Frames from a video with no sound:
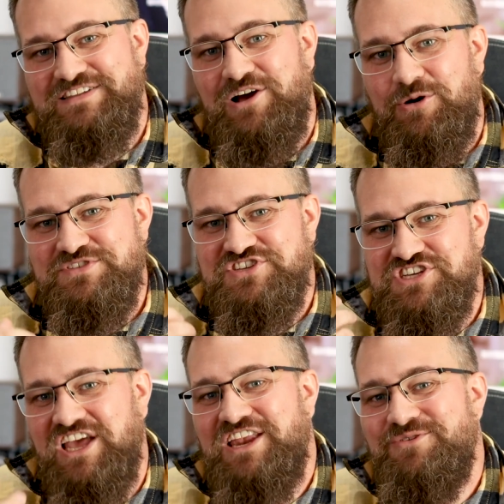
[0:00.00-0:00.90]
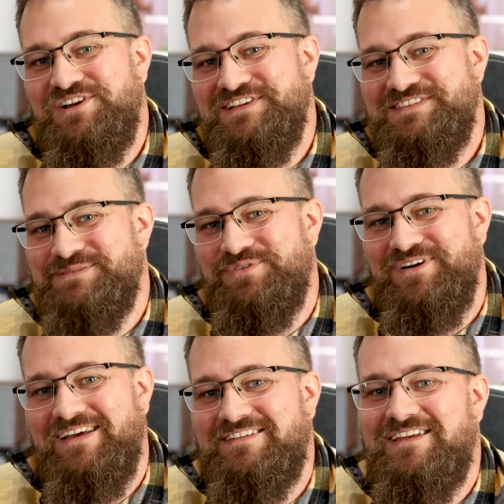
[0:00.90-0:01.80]
So I was genuinely
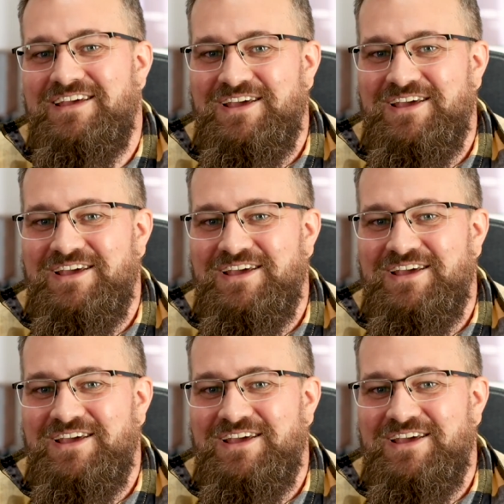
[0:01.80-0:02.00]
surprised